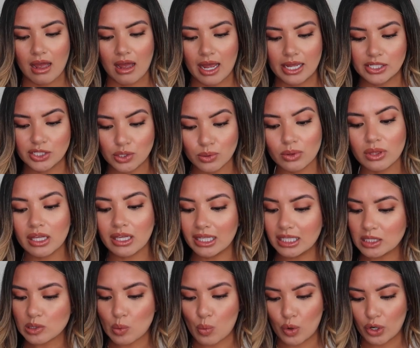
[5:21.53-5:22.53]
I do think
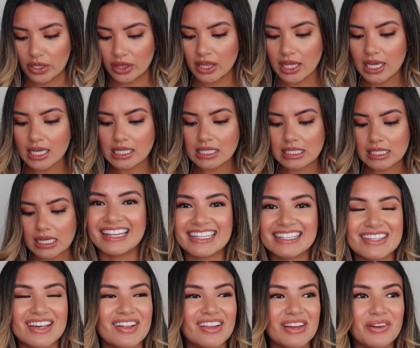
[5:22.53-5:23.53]
it's worth it.
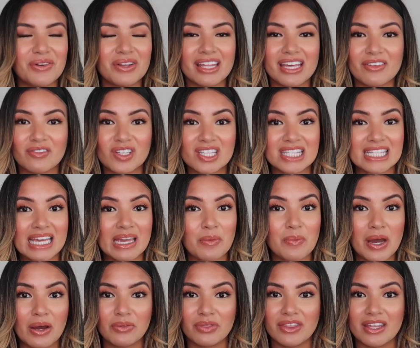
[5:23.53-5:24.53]
That's all I really have to say
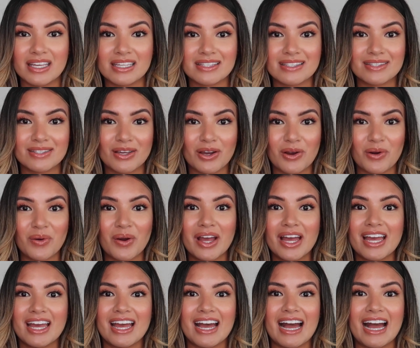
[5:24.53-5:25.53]
about this. So
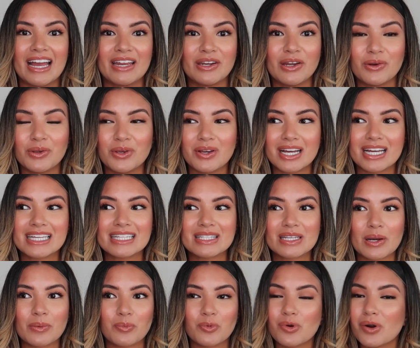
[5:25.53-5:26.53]
I know you guys
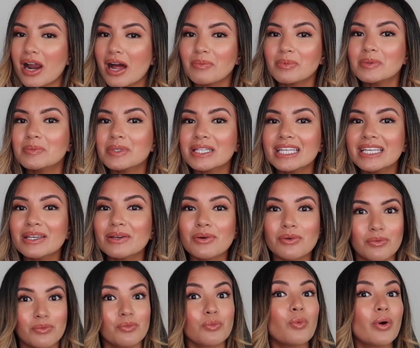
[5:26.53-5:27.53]
are
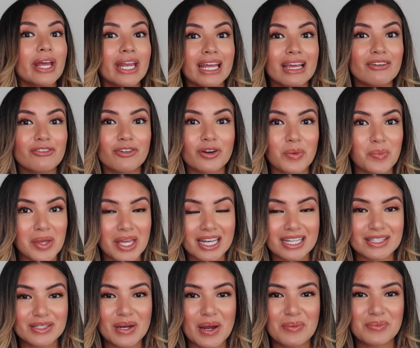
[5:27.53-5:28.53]
probably waiting for me
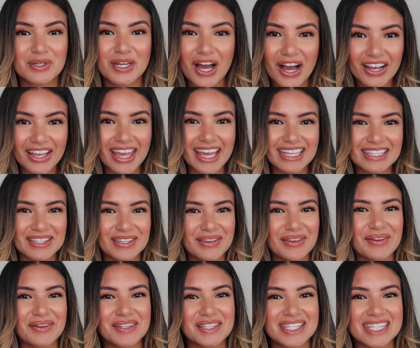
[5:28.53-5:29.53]
to stop talking so
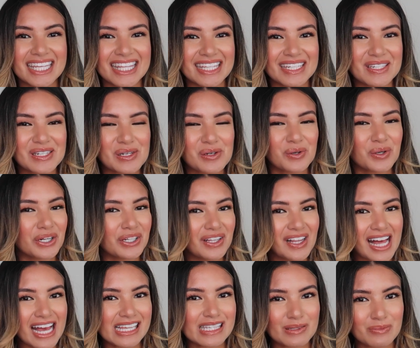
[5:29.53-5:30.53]
you can see the tutorial
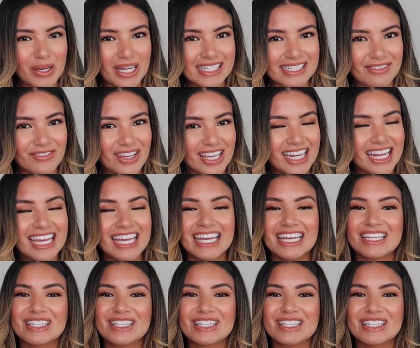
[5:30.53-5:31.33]
aspect of it.